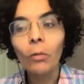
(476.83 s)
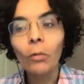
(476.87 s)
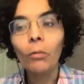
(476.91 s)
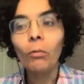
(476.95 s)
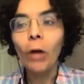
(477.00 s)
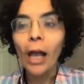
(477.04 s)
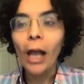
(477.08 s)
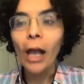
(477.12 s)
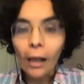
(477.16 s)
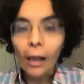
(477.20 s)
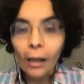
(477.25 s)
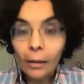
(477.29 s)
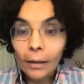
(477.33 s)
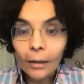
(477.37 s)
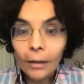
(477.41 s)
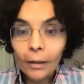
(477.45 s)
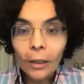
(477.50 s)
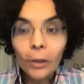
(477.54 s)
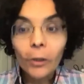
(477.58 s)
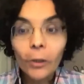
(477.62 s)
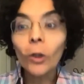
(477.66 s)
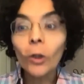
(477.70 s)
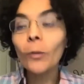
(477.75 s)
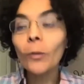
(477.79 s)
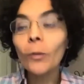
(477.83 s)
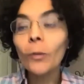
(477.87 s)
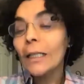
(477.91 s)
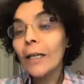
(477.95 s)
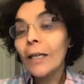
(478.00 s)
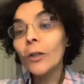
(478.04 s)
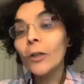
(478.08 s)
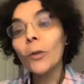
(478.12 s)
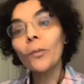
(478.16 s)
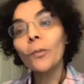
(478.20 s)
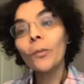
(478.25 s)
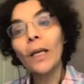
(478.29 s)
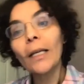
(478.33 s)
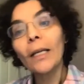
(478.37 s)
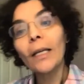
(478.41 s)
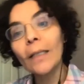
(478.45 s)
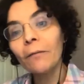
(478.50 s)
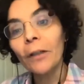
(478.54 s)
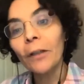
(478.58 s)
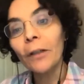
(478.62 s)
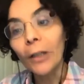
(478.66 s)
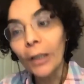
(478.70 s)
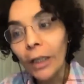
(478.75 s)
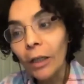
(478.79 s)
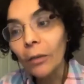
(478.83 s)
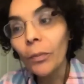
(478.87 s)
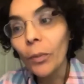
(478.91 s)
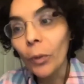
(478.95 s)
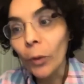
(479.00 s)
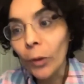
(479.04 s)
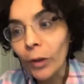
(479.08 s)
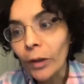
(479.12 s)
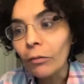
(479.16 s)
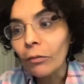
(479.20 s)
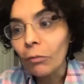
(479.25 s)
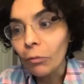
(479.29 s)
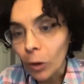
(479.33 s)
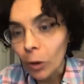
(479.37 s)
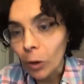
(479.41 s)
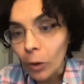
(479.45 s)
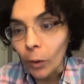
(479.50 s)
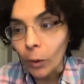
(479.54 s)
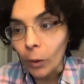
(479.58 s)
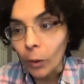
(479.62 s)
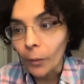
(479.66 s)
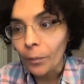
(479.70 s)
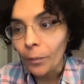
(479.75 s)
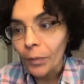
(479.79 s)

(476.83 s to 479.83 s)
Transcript: Well, globalization plays a very important role